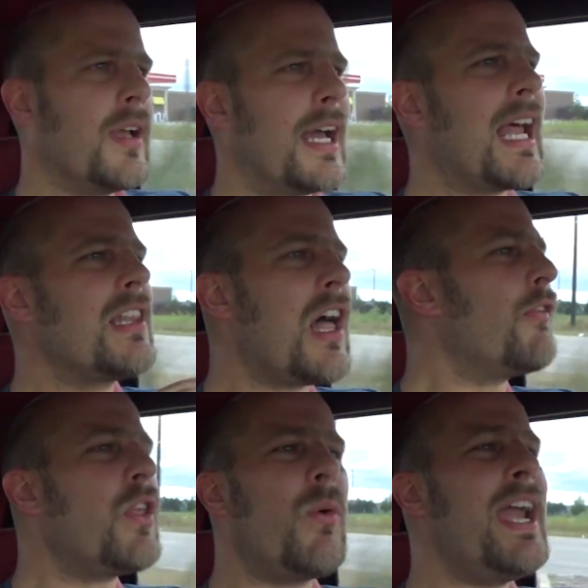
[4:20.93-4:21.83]
And I
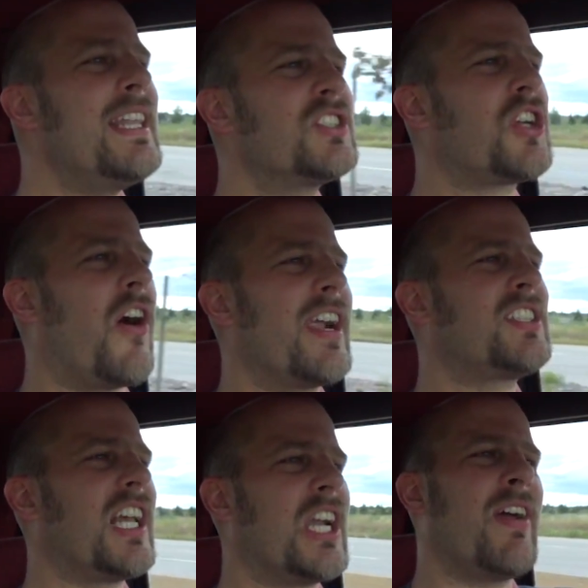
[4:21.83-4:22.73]
love the way this car
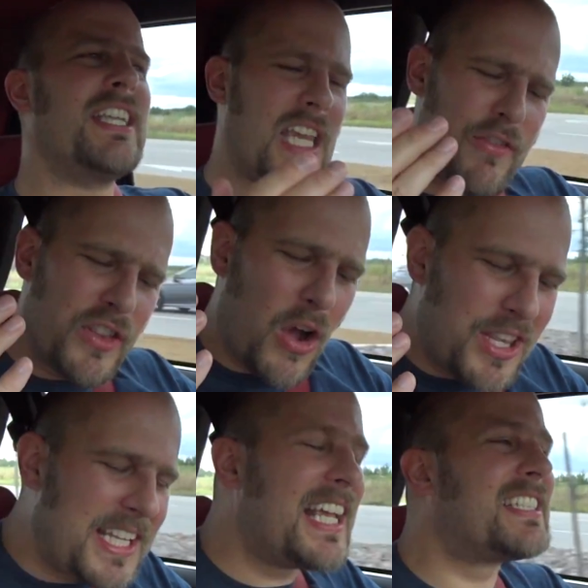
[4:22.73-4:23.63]
accelerates. Even though
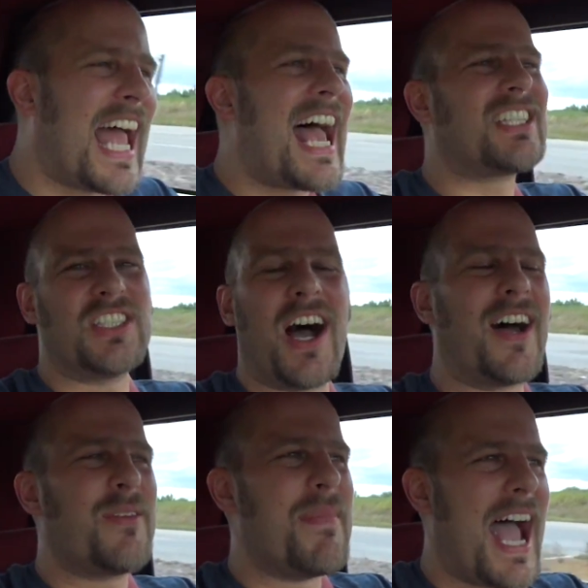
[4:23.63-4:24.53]
this has an
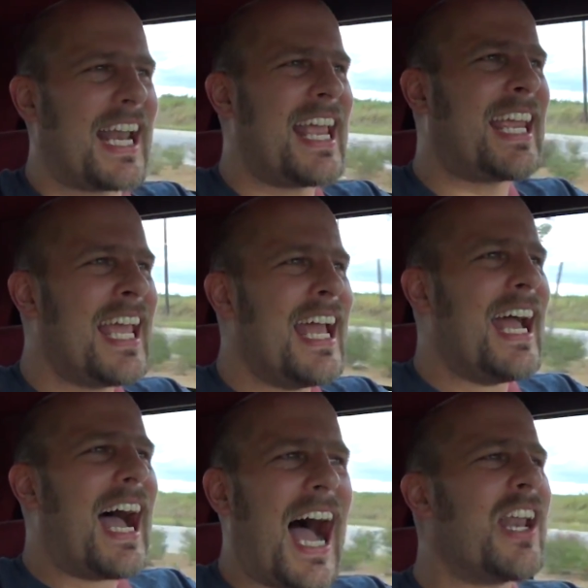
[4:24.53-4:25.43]
automatic,
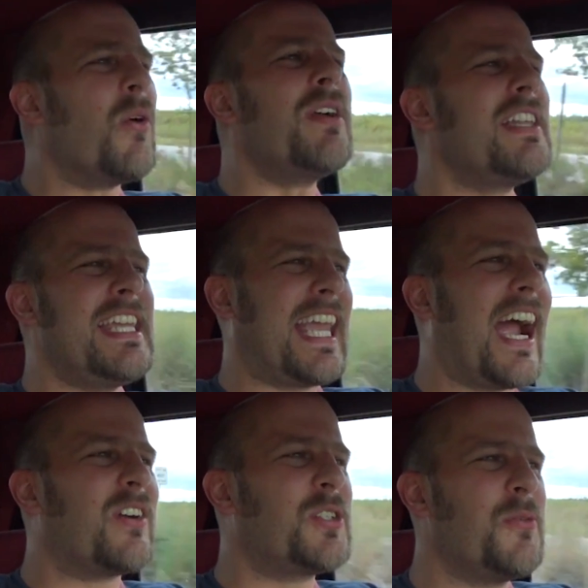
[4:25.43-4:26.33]
I don't really
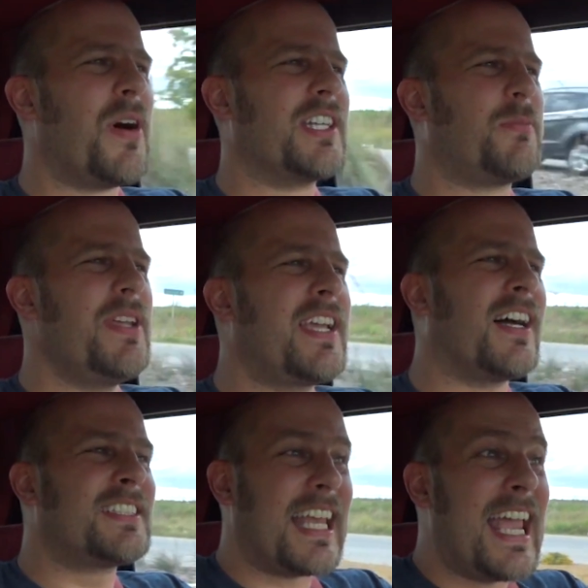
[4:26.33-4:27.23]
care too much
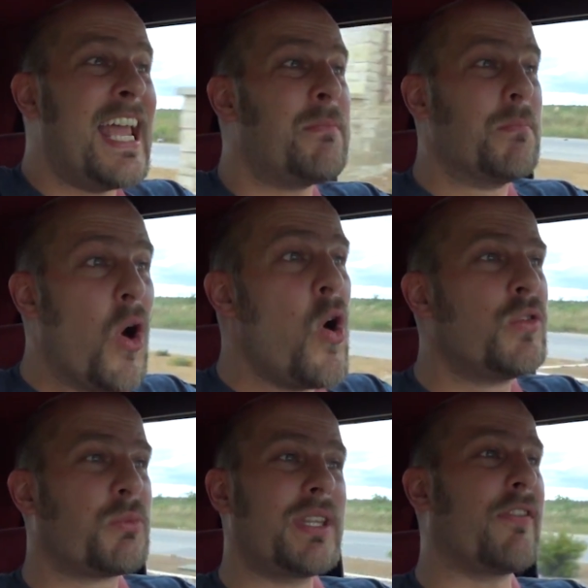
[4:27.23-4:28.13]
because it
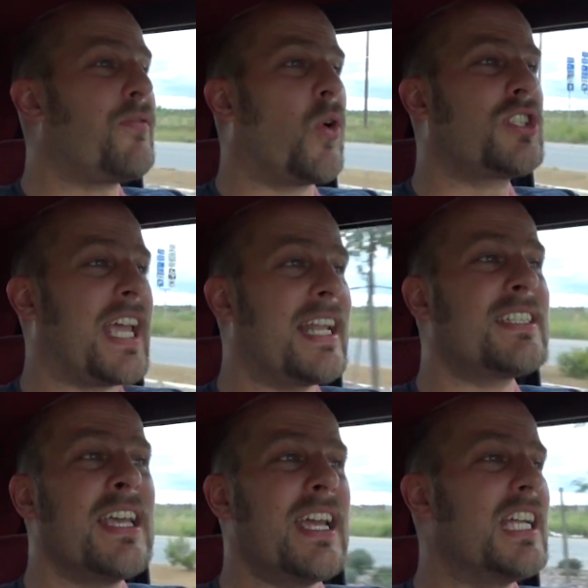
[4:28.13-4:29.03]
moves. With the
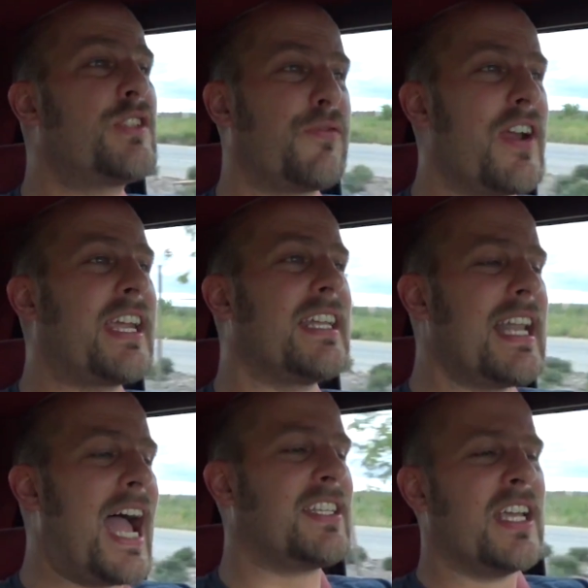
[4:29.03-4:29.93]
410s, it's freaking
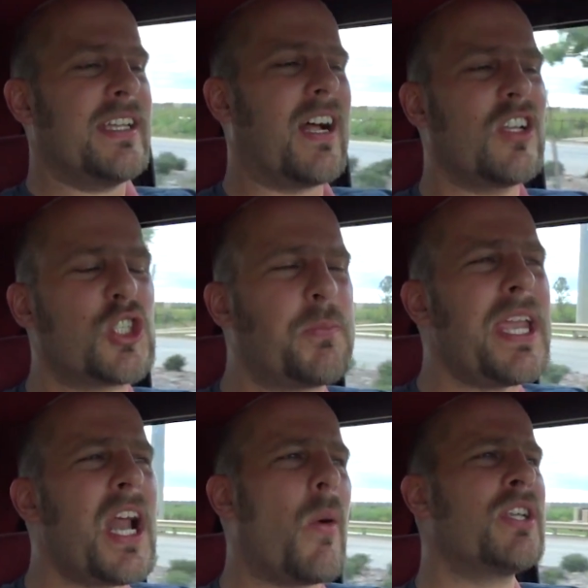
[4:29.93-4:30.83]
nice. Now the
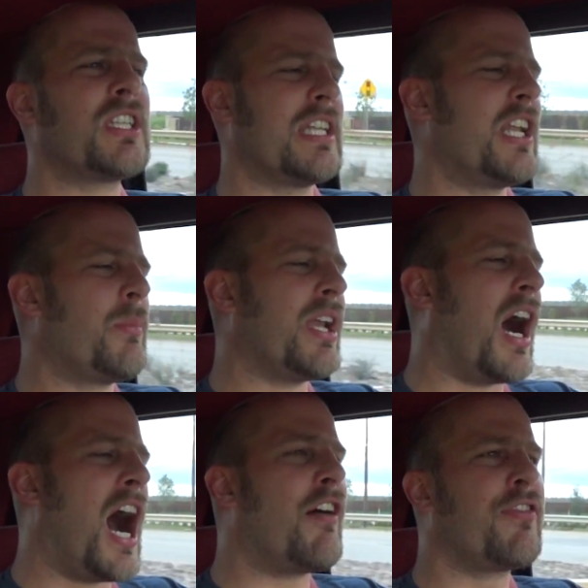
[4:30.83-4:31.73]
speedo is a little bit
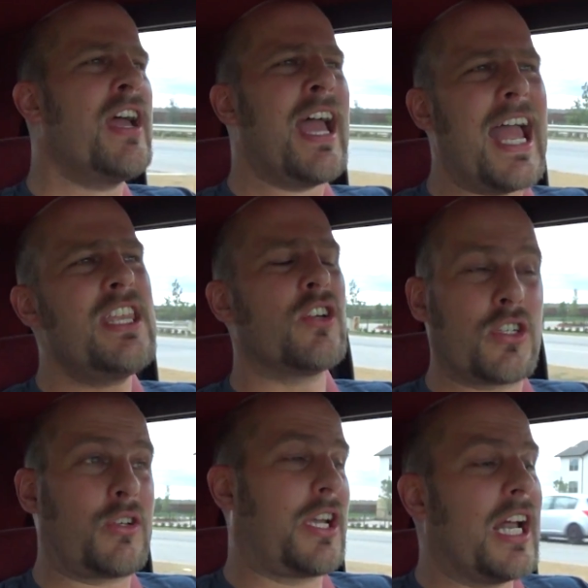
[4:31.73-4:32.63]
off, and you're
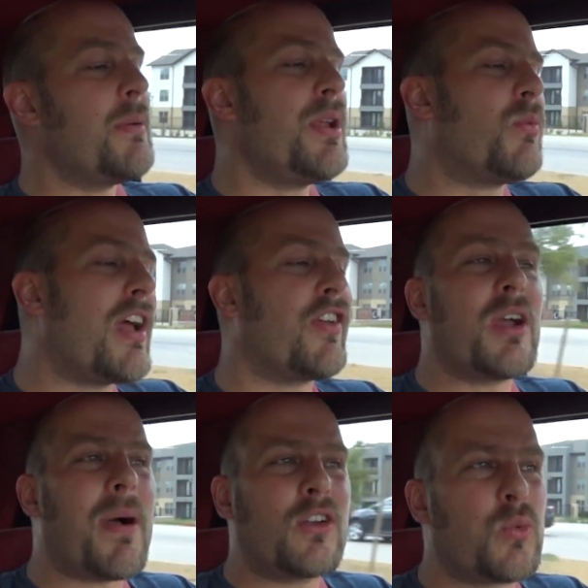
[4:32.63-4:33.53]
gonna be revving
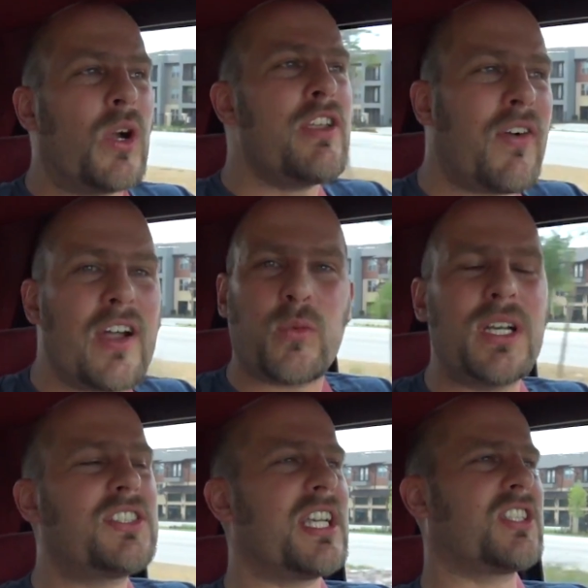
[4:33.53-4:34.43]
about
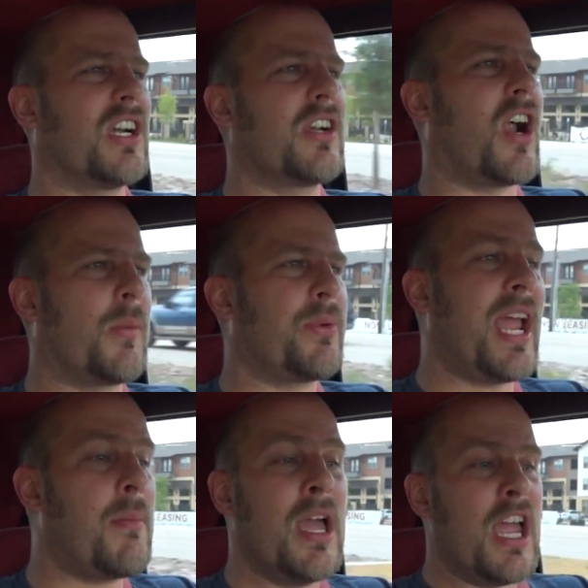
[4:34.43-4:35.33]
2600
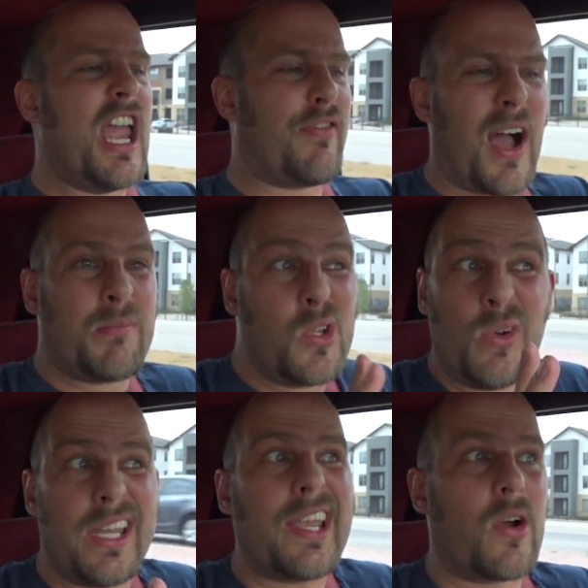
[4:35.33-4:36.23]
RPM if I'm
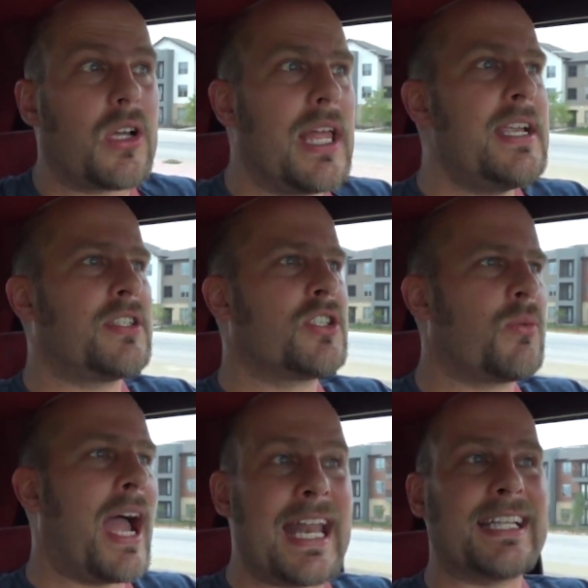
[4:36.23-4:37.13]
doing the calculations
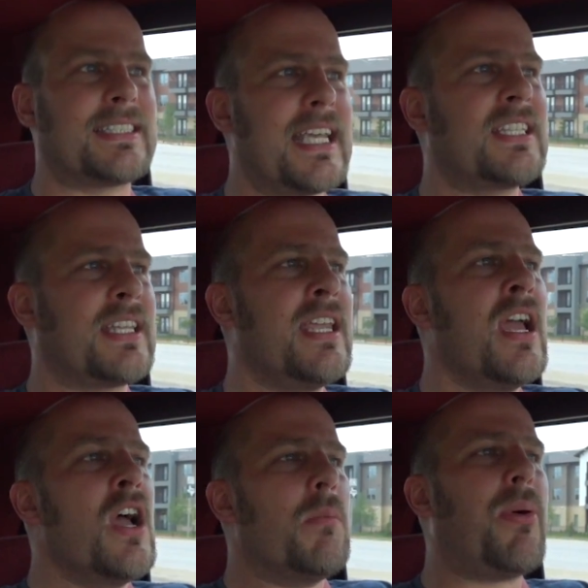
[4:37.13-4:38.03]
right at 60,
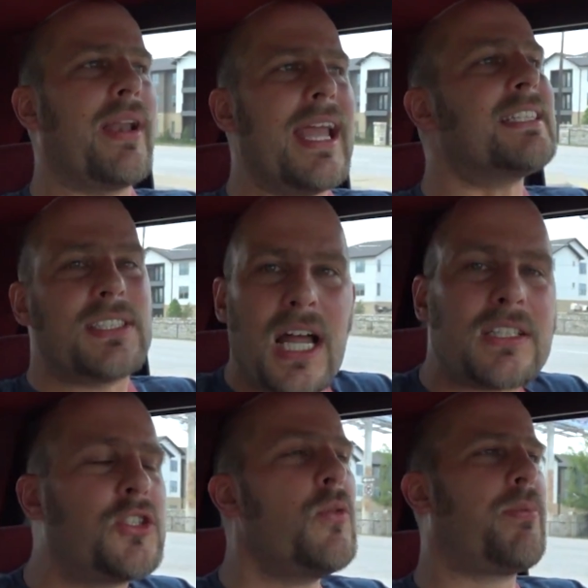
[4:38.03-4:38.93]
but it's
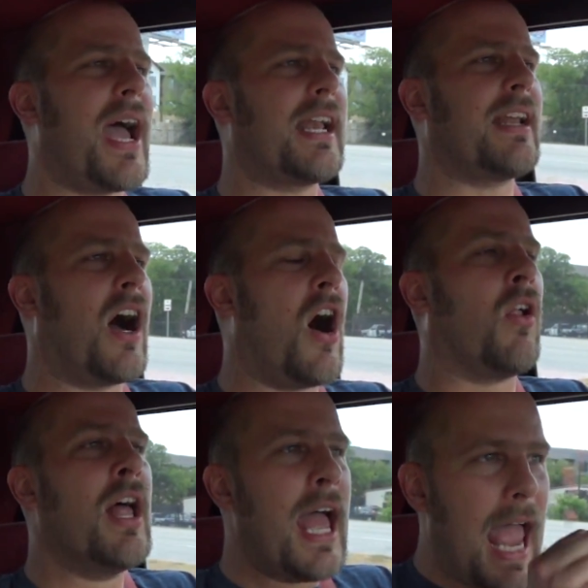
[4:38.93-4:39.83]
not too bad at
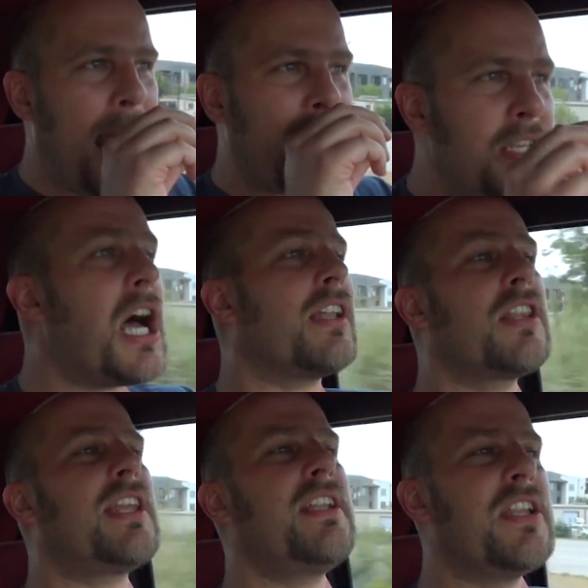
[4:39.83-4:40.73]
all. And
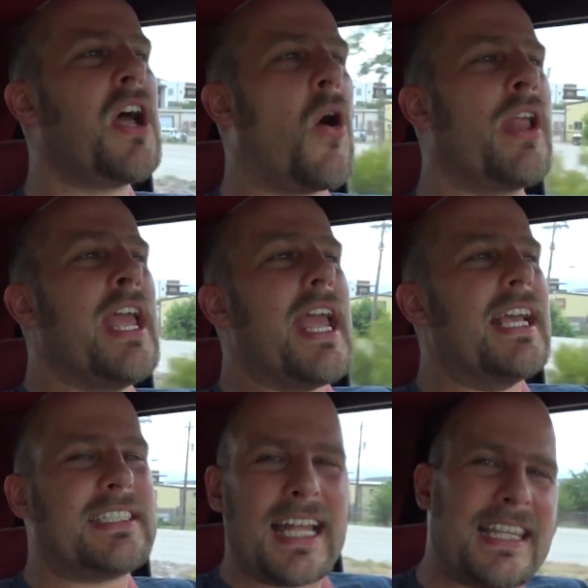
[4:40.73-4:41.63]
another thing to note
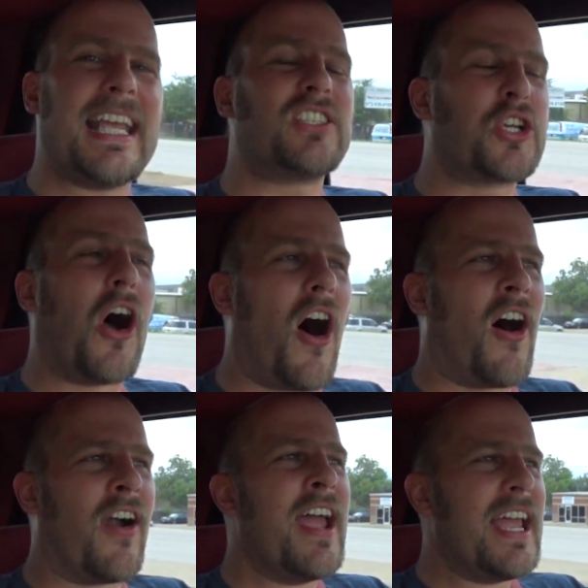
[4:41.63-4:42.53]
is that this
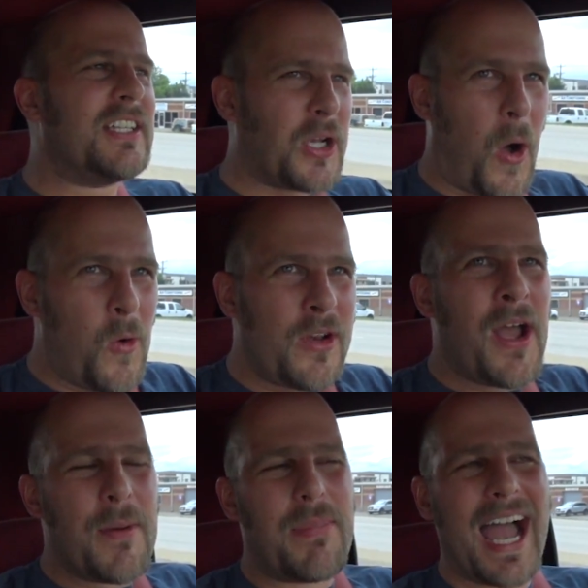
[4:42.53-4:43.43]
car is owned
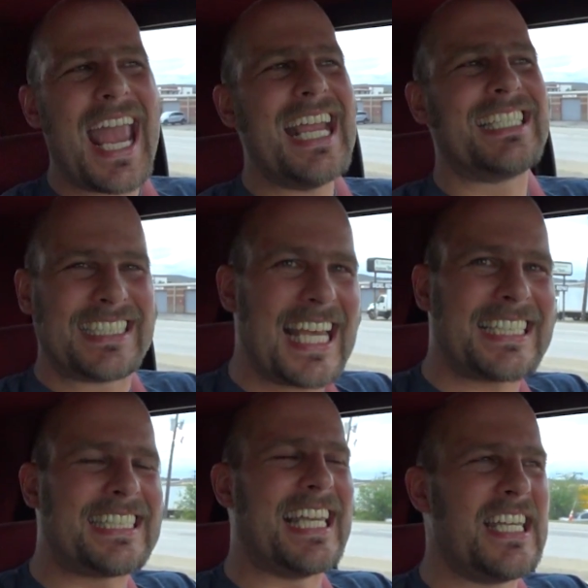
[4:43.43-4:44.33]
by a
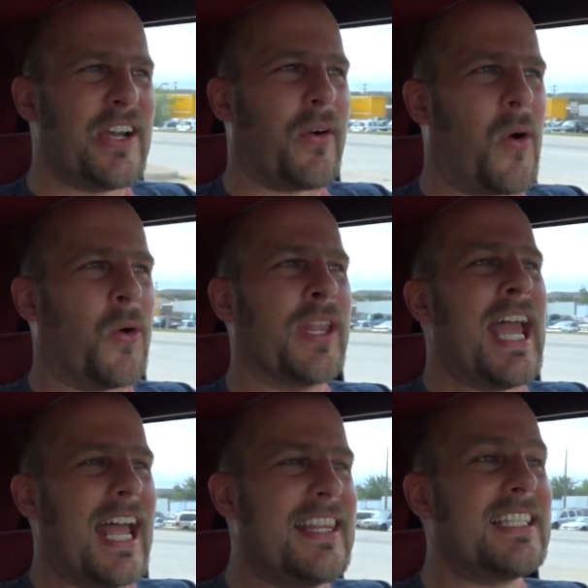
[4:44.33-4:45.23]
16-year-old,
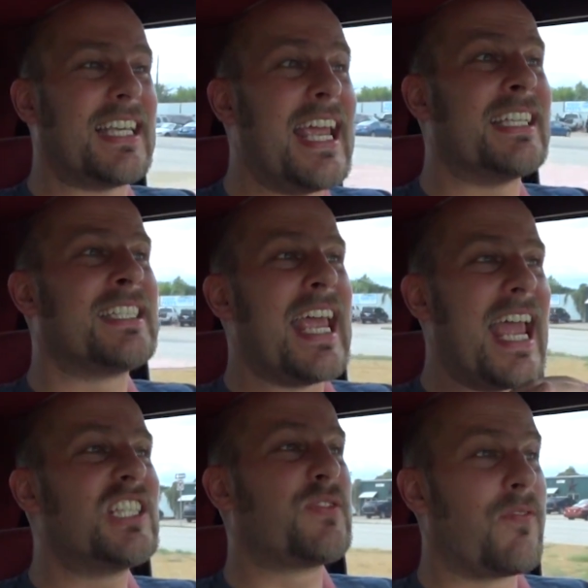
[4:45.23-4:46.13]
and this is
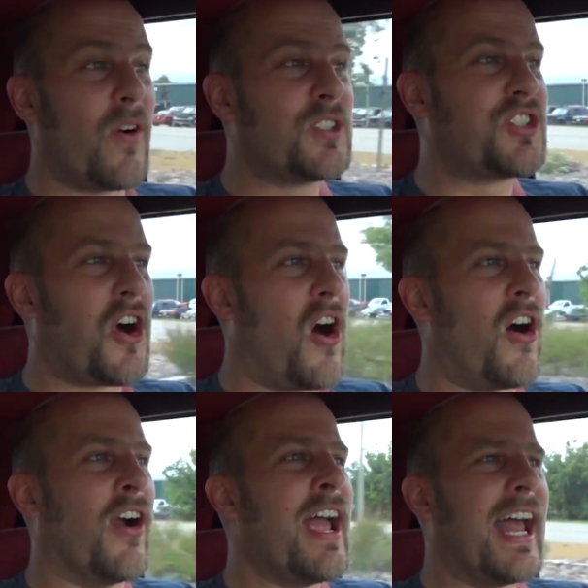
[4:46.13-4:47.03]
his first
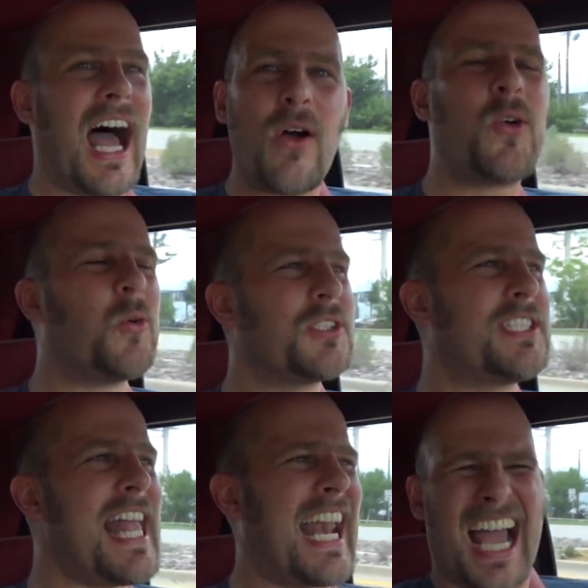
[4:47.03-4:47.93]
car. And how cool is that?